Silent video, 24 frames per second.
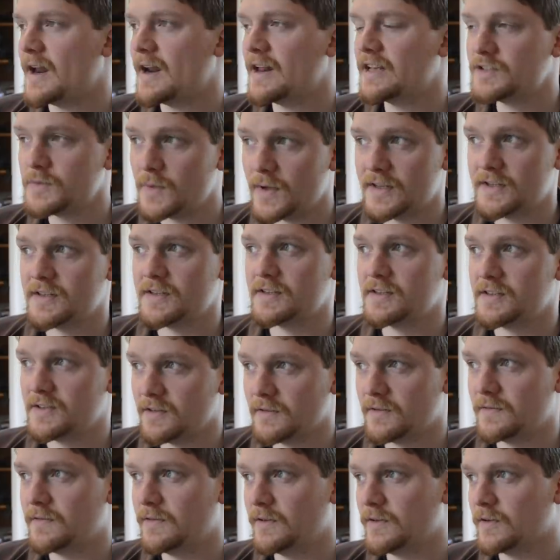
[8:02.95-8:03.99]
And I swear this is a
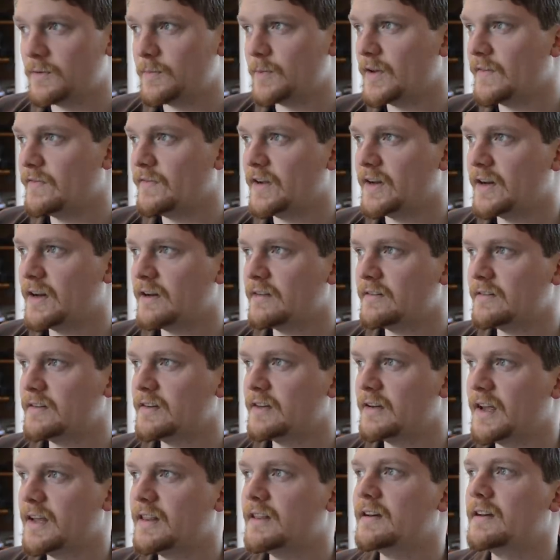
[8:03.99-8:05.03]
total fluke, but I found out
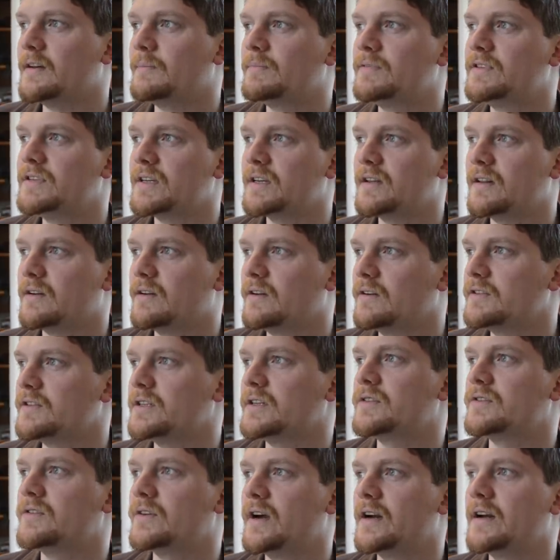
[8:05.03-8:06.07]
today that a particular
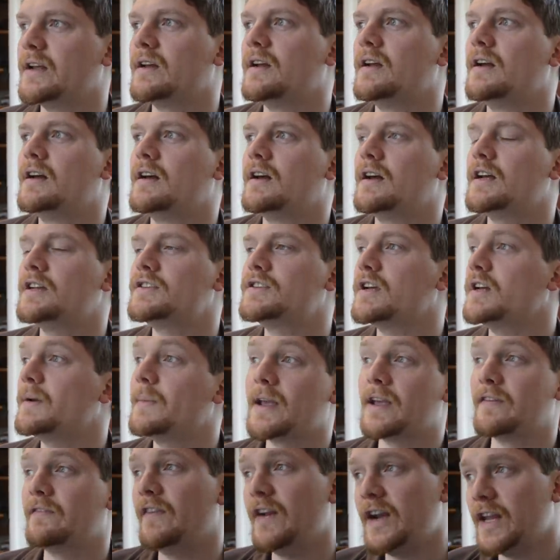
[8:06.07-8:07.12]
content creator is gonna
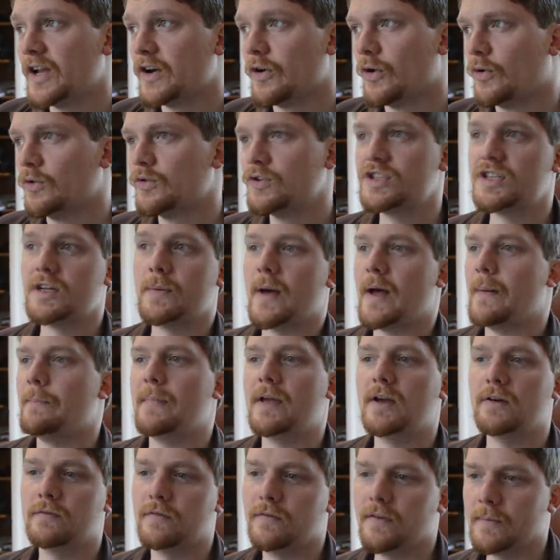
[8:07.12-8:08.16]
make a video just about
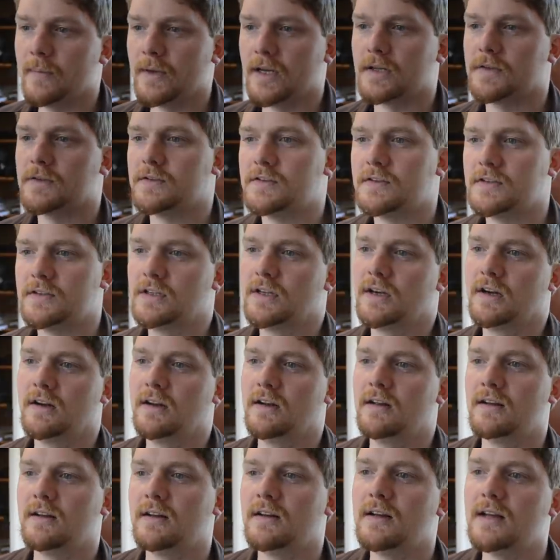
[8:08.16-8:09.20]
male feminists.
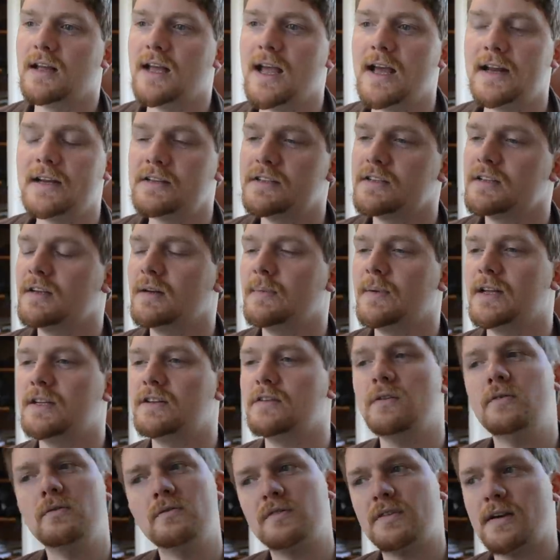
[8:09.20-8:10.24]
And it's gonna be a
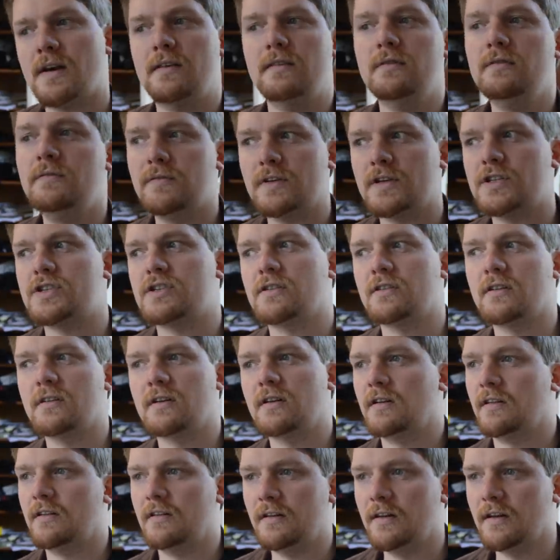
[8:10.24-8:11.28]
total tunnel vision
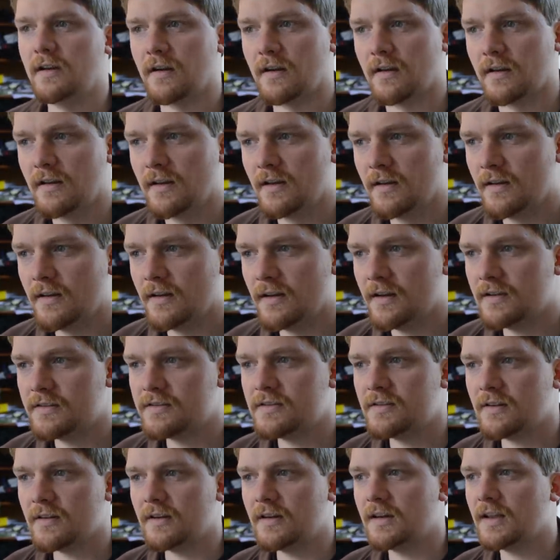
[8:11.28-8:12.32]
kind of thing.
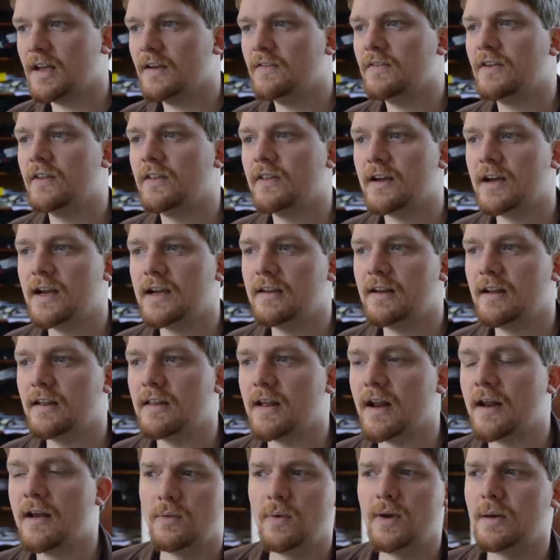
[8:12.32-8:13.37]
It's not gonna give you the idea
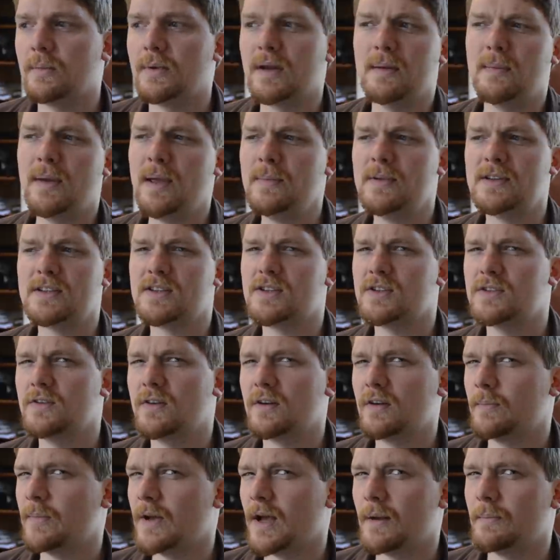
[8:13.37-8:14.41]
that, wait a minute, maybe it's just
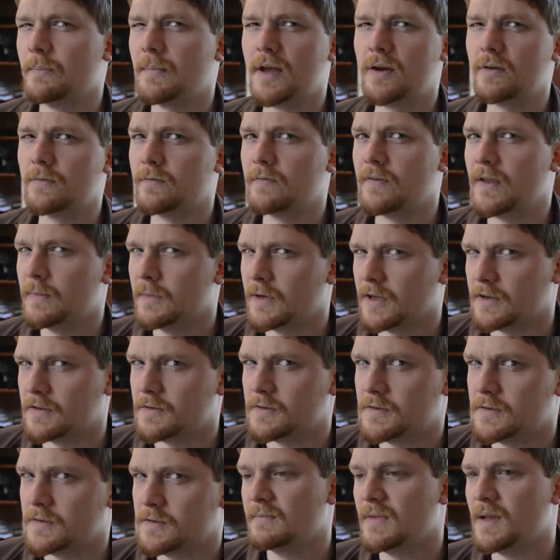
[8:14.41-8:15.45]
not about male
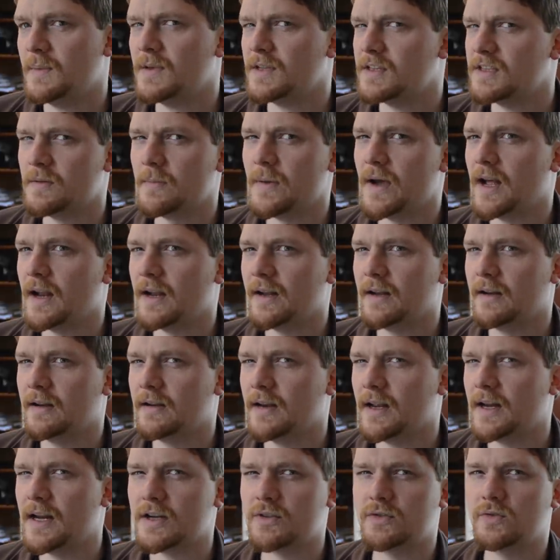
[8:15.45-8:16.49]
feminists. Maybe it's about
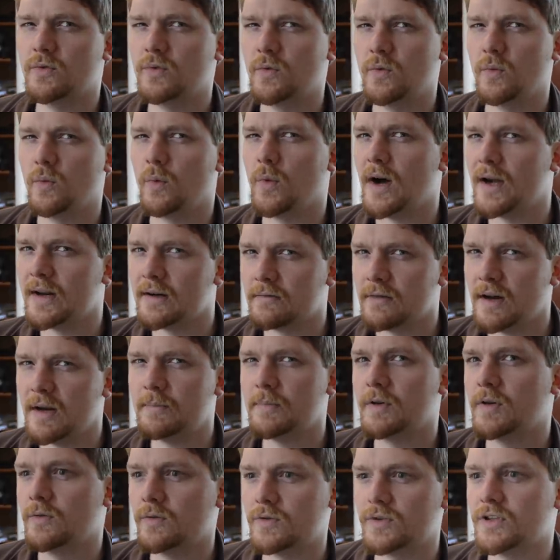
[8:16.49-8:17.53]
an actual wider
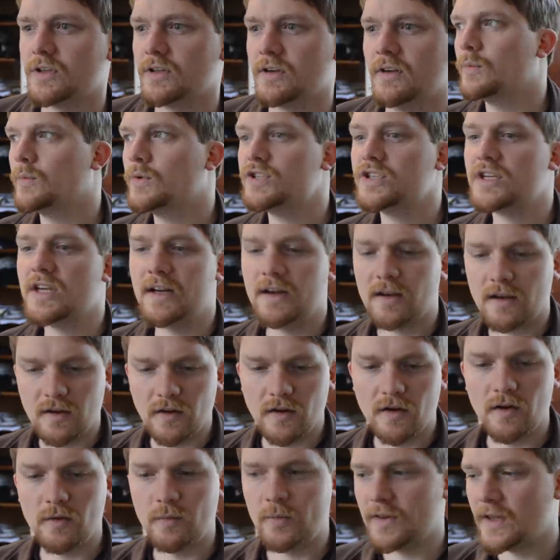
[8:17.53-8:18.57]
rape culture, which can
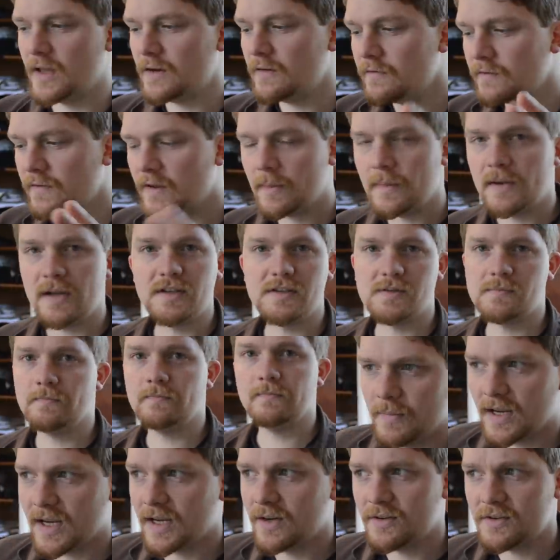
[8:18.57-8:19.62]
occur within feminism,
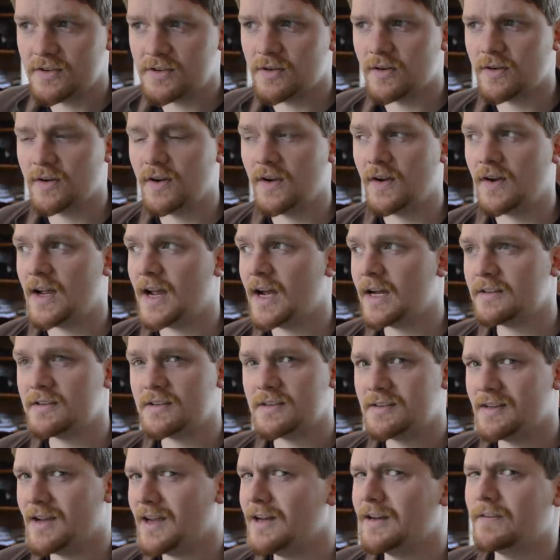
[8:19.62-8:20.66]
but can also occur
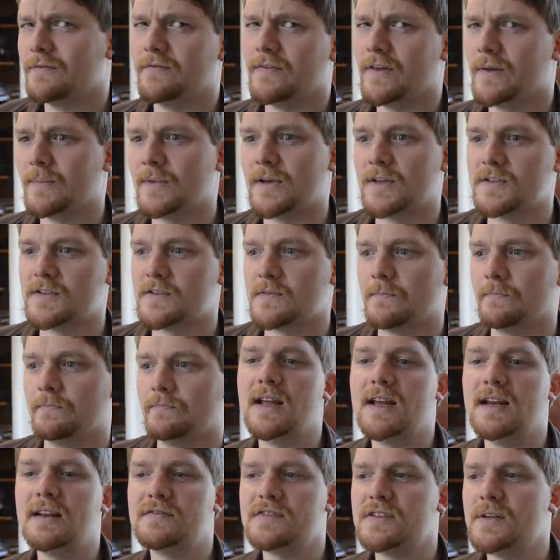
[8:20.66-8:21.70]
outside of feminism.
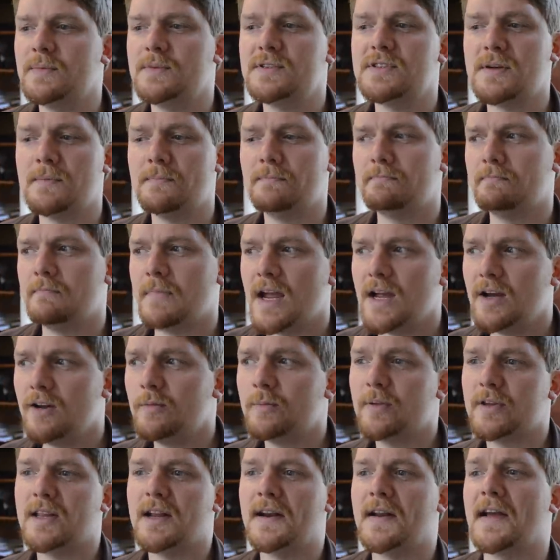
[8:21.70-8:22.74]
And if someone's a male,
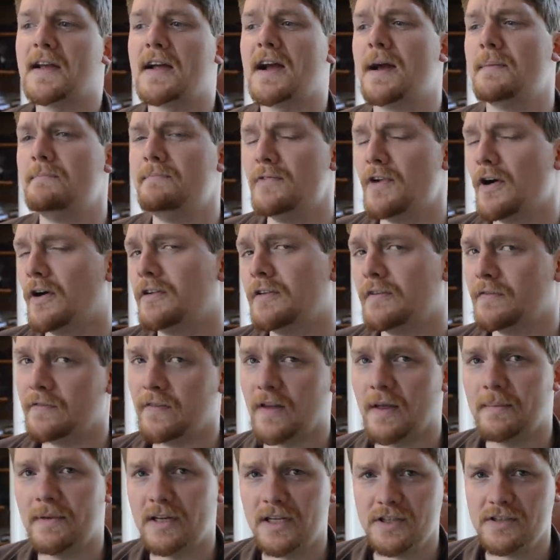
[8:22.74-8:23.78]
but they're like, I'm not a
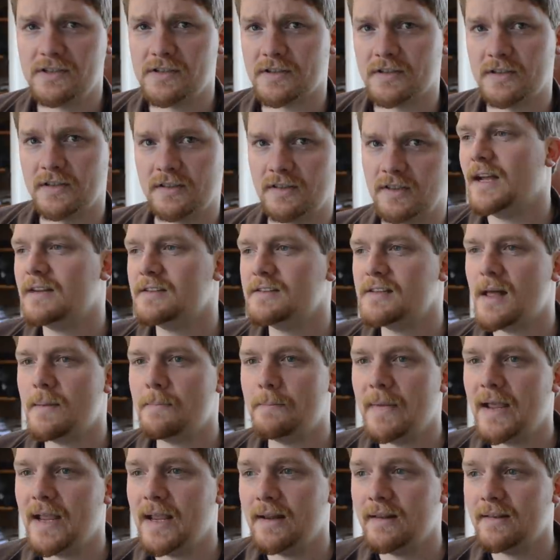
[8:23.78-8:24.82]
feminist, how does that
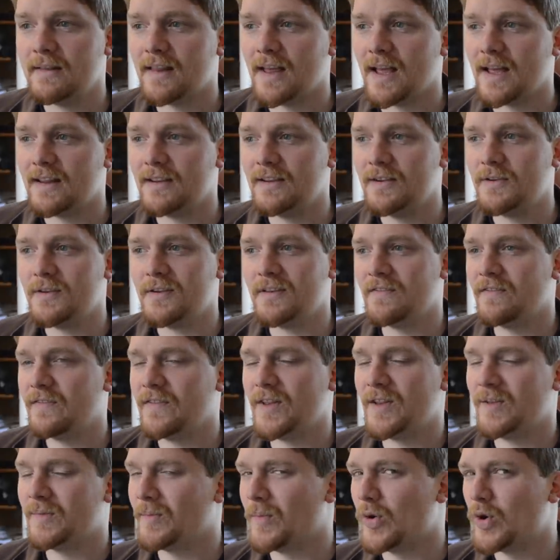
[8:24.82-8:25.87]
mean that you can
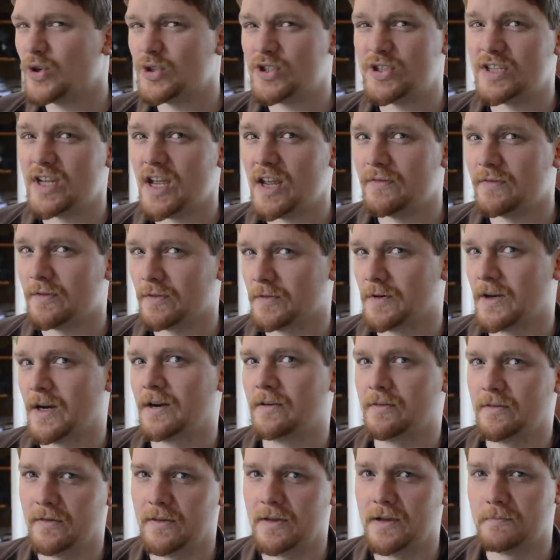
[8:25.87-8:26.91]
feel more safe
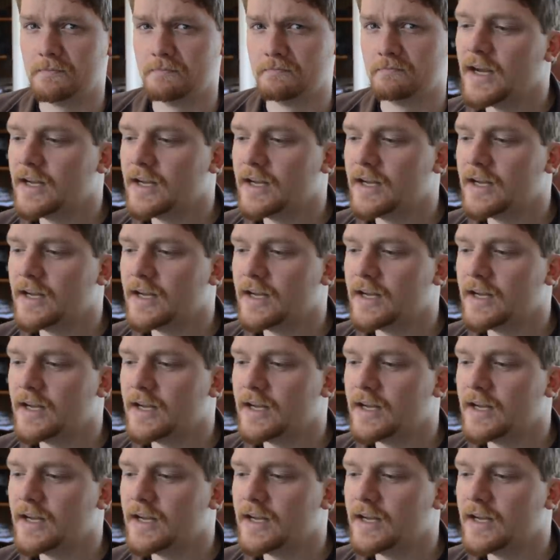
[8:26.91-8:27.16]
around them?